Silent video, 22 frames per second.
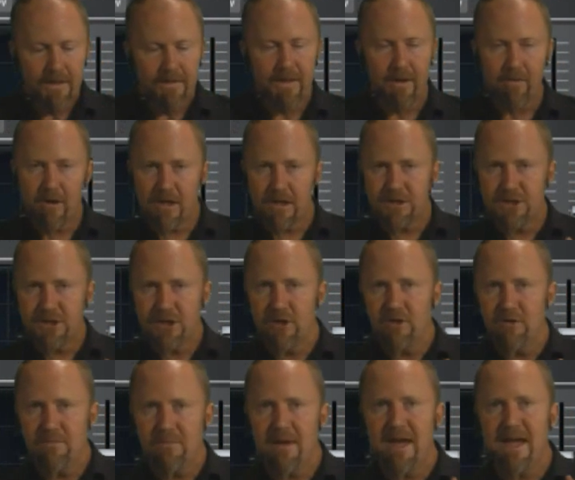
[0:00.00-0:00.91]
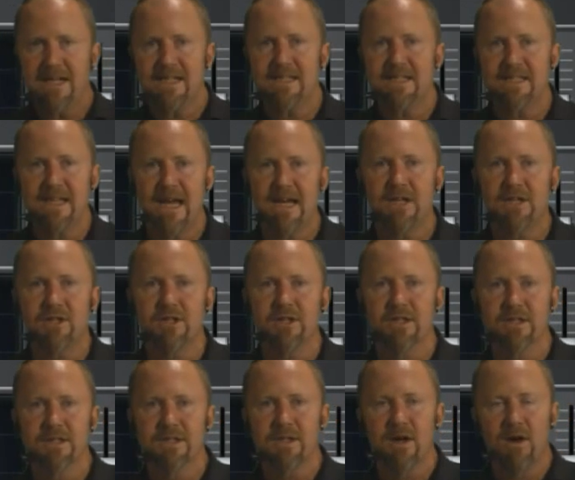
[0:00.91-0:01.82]
There are two main
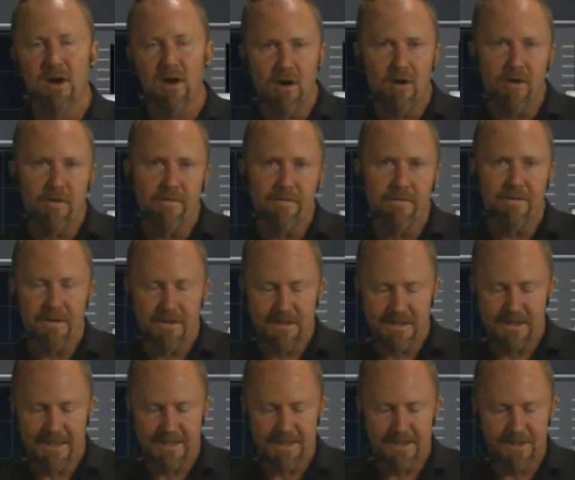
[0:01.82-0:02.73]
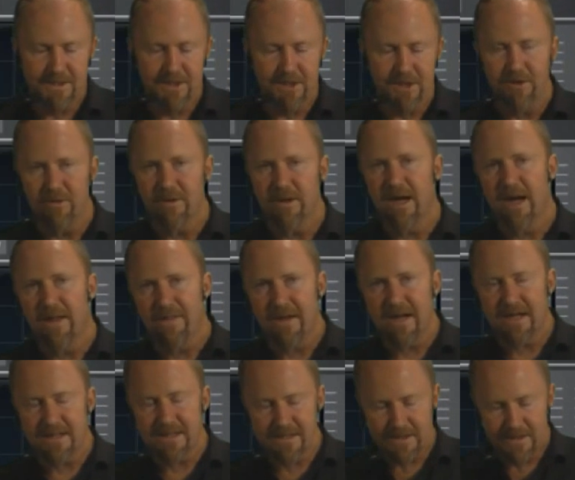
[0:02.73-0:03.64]
sections of Z3TA+2, and
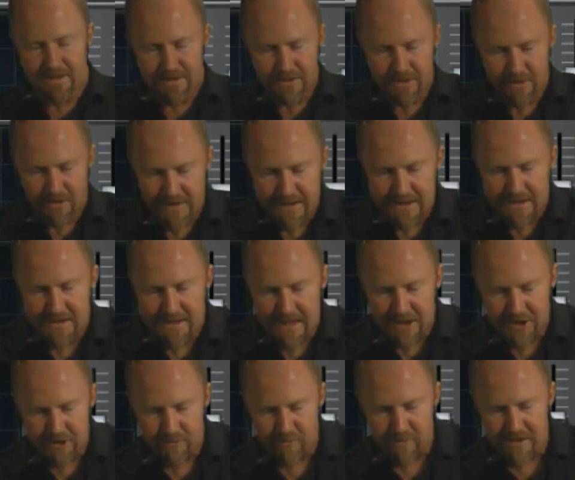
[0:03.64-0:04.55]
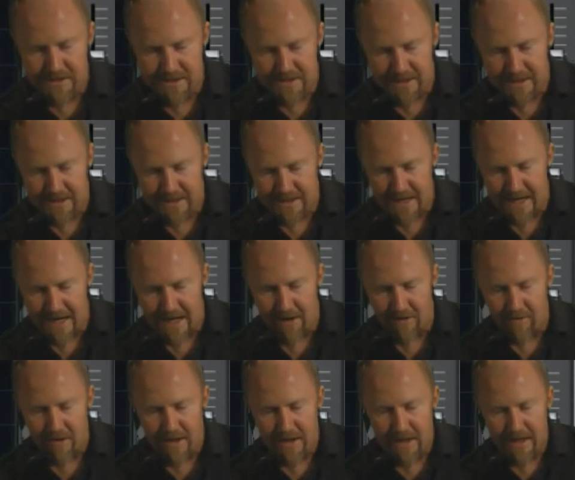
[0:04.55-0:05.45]
that's this section we're seeing
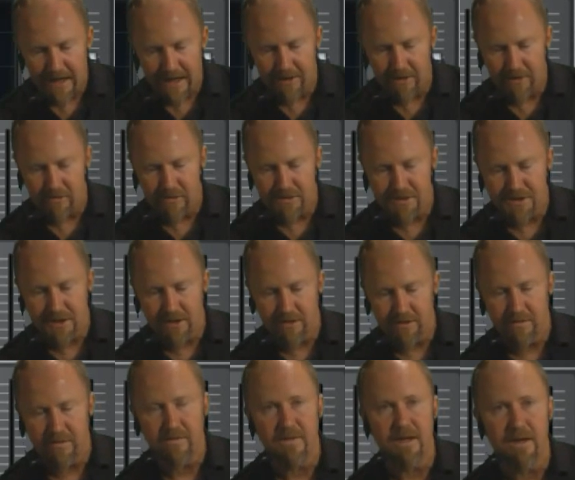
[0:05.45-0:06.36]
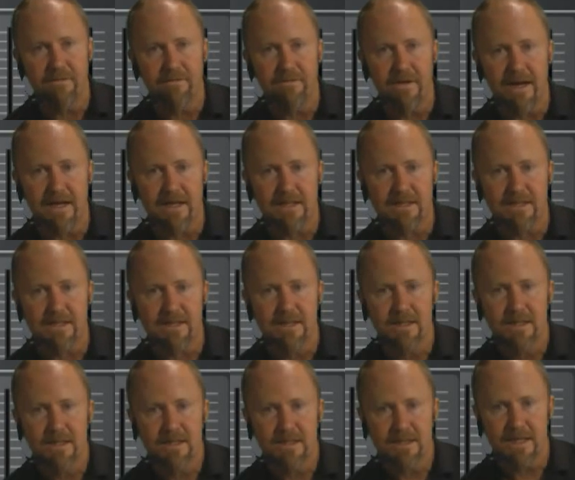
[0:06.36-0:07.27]
now, and also the effects
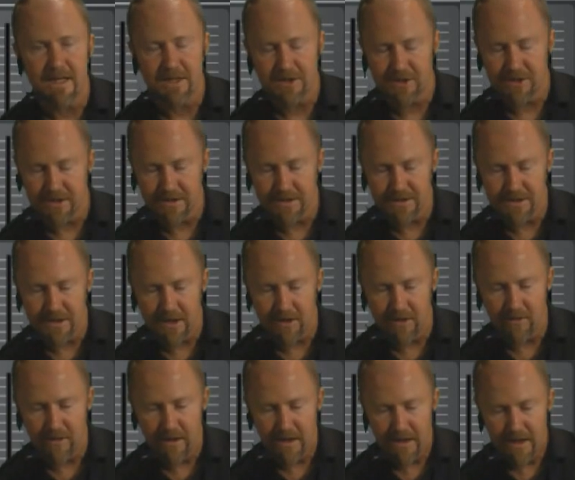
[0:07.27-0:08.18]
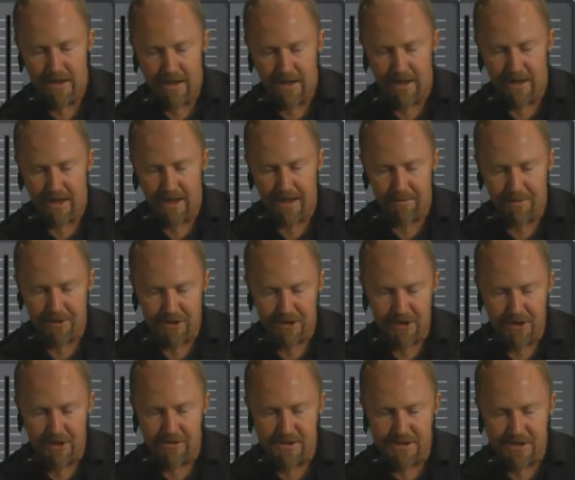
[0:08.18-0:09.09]
section. So I'm going to
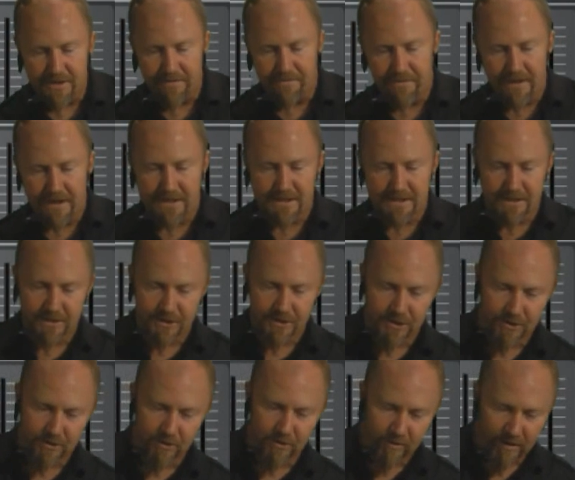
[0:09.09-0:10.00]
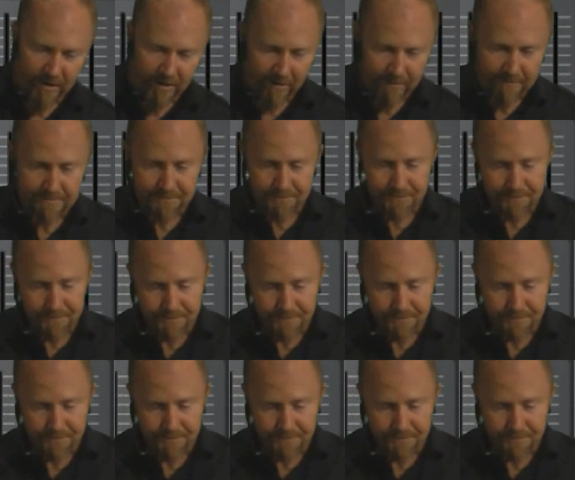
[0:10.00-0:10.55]
use the effects in a short while,